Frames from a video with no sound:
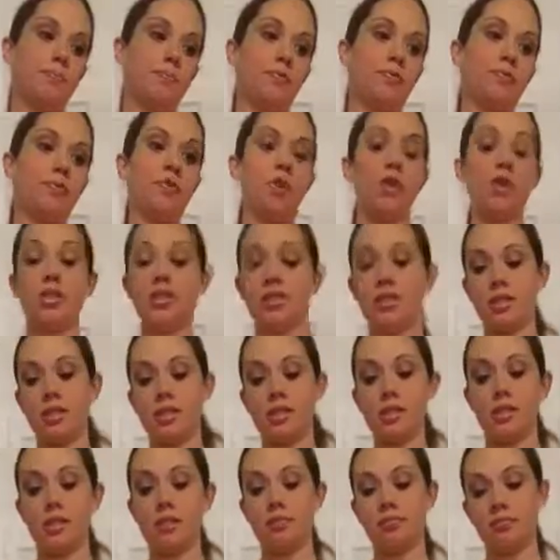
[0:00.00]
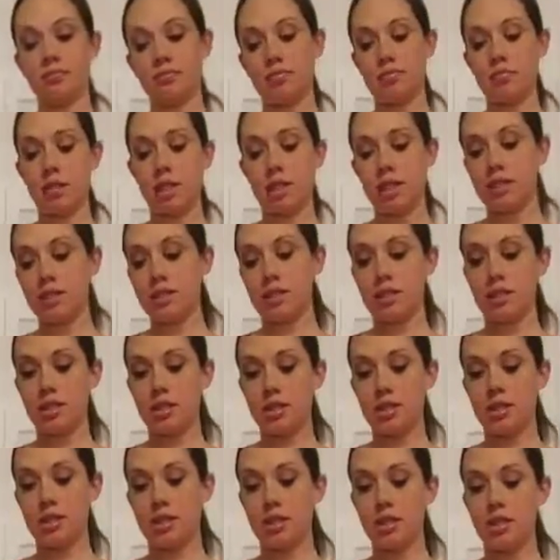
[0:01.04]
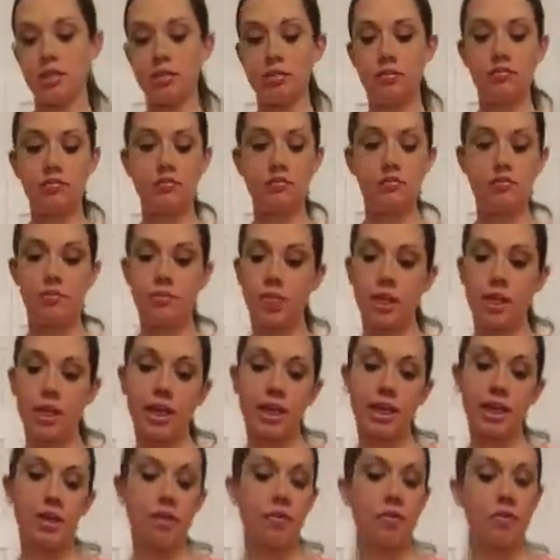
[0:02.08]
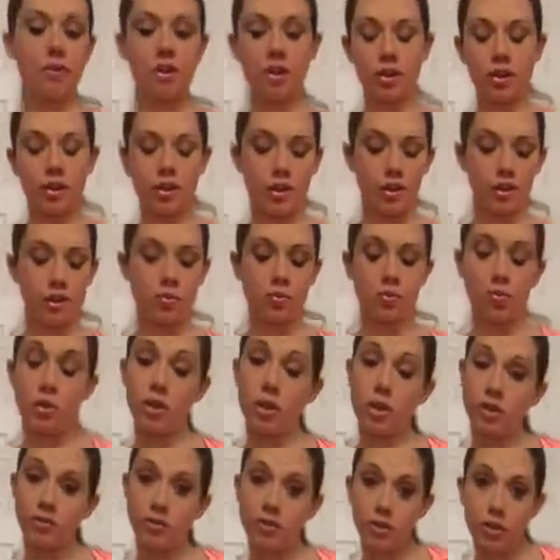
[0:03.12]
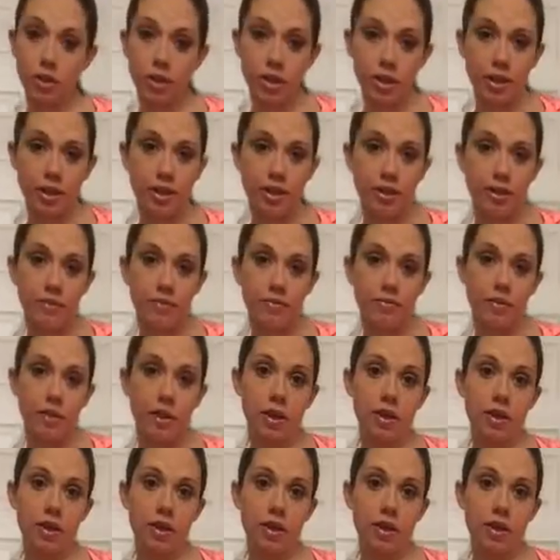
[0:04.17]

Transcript: frosting, icing, and fondant, whatever kind of